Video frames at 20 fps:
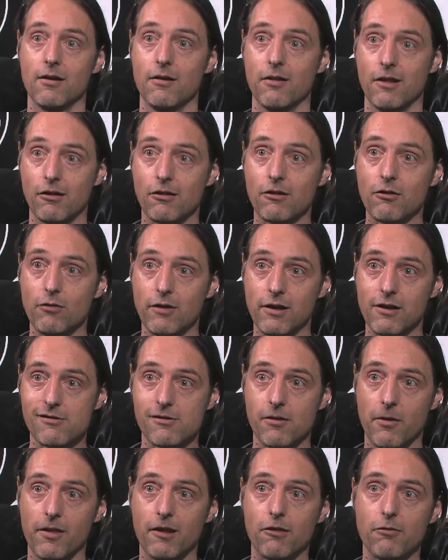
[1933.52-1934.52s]
this
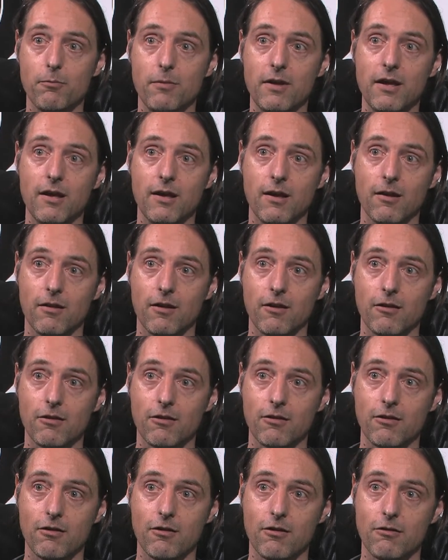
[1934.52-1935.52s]
creature, this being,
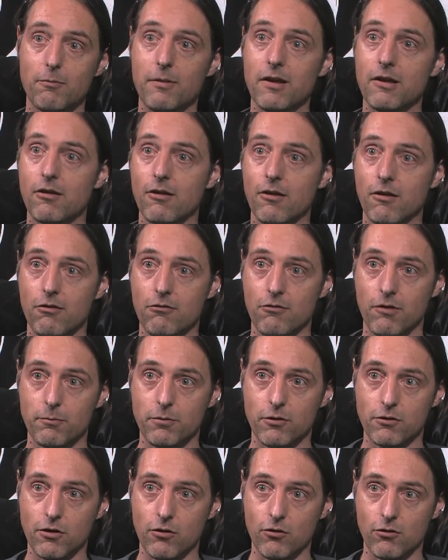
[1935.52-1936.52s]
this species
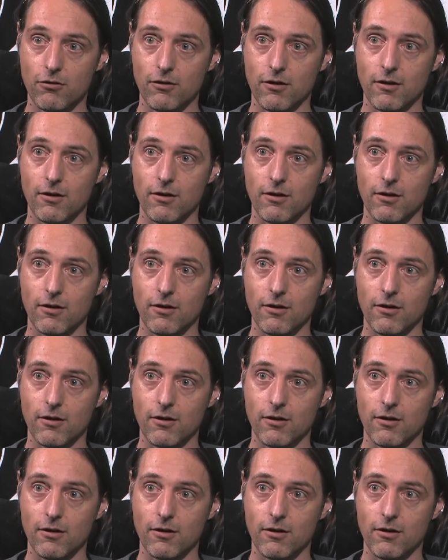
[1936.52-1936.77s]
reproducing.